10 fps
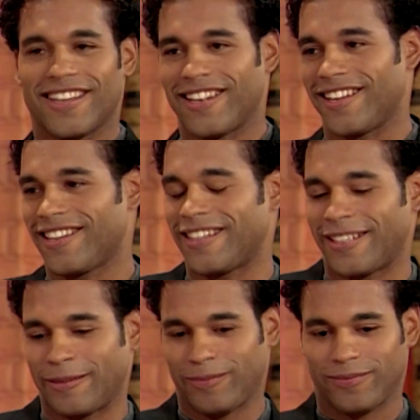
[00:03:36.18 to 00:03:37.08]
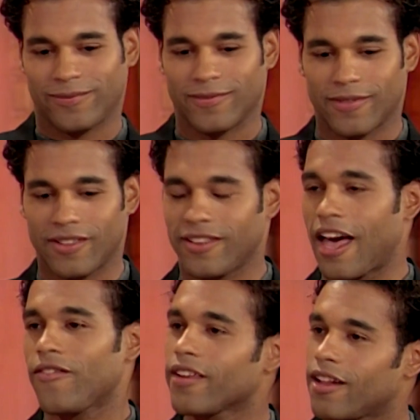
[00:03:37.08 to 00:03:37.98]
Um,
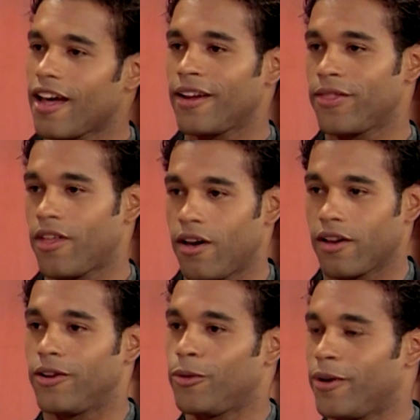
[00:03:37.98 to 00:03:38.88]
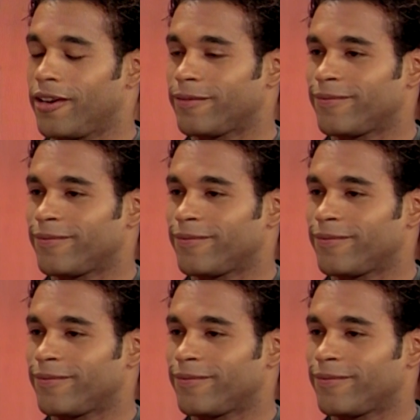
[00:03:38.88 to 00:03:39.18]
Calvin Klein thong underwear.